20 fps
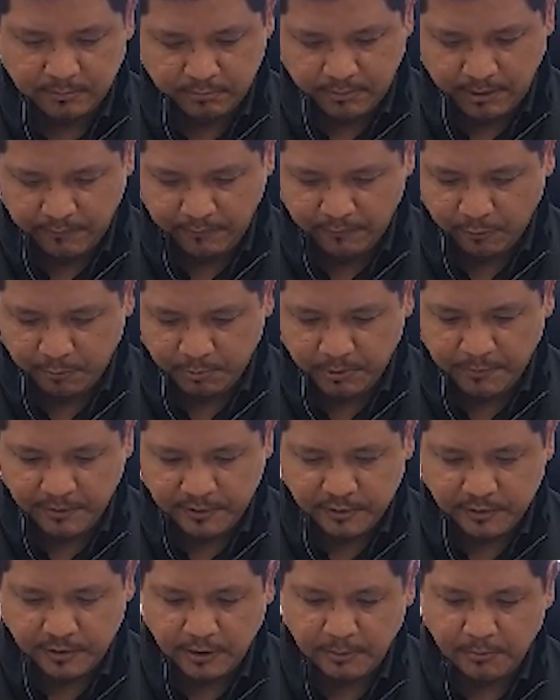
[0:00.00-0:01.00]
I will not be
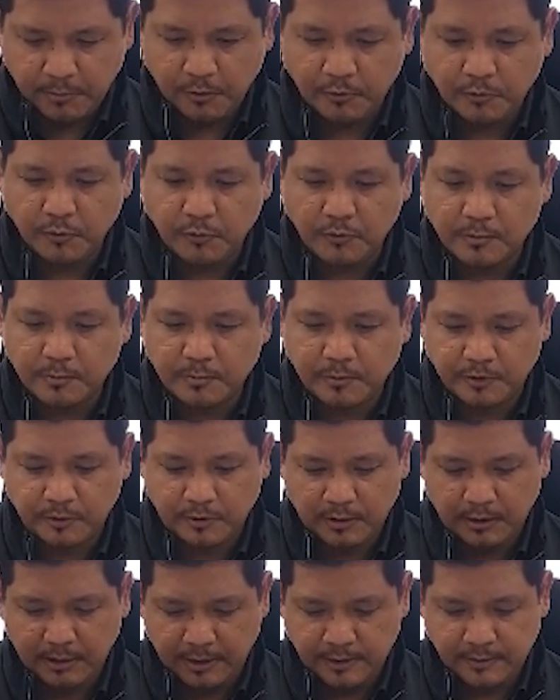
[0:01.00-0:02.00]
mentioning about those
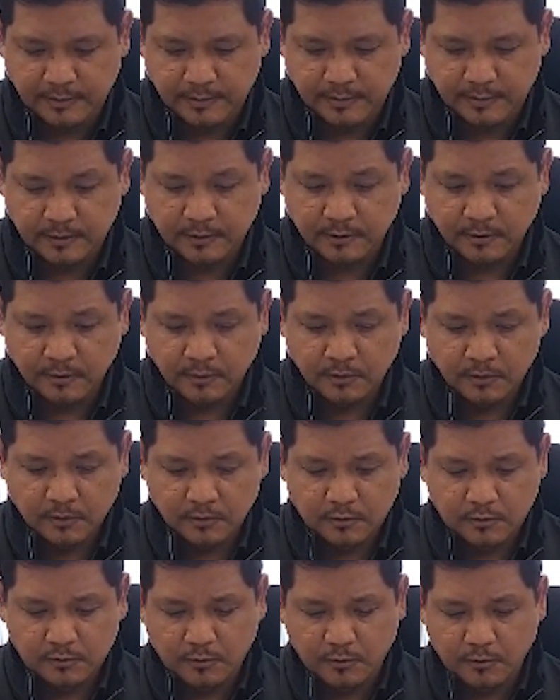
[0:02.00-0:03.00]
particular cases.
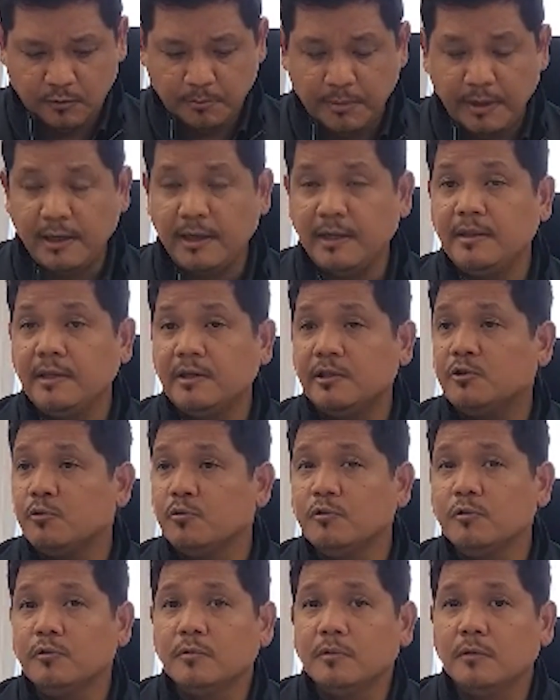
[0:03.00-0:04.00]
So mainly these
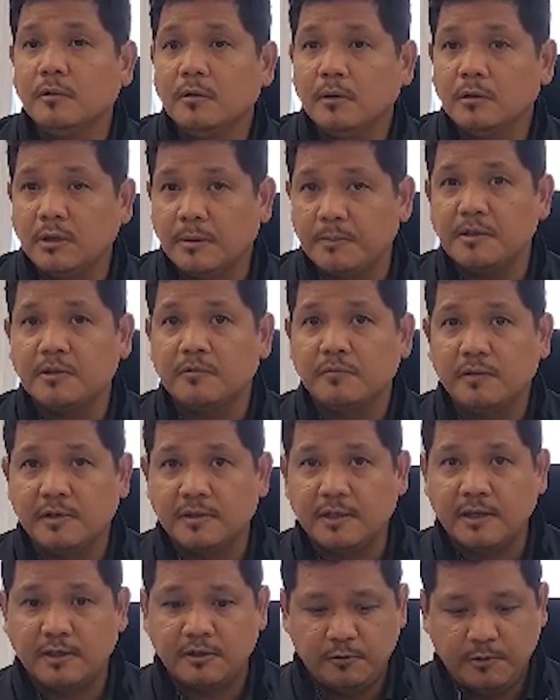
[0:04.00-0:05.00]
two subjects were
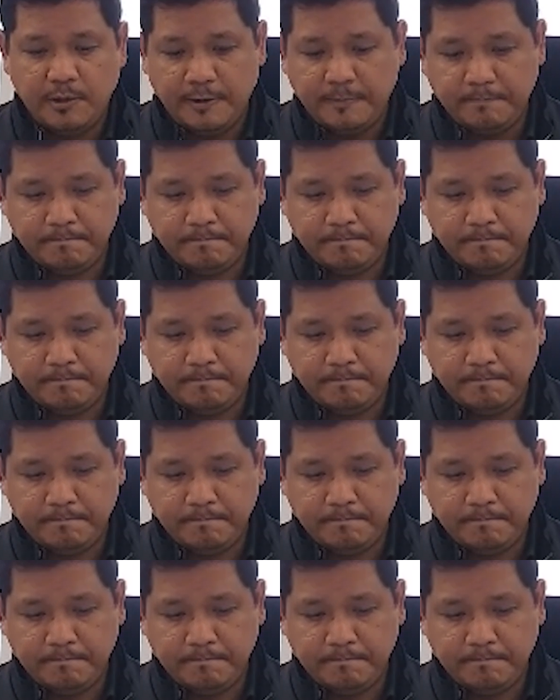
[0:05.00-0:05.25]
discussed today.